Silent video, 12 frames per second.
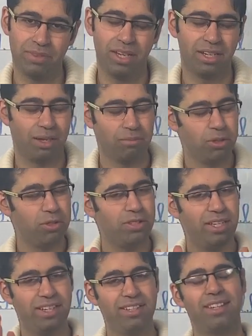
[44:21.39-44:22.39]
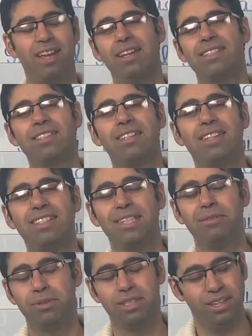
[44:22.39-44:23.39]
And I'm going to take it nice and easy
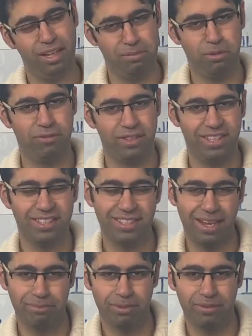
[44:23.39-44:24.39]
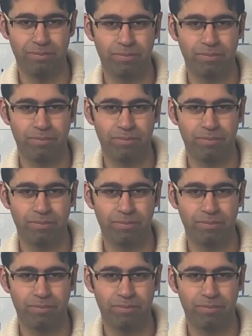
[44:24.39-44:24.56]
with the help of an example.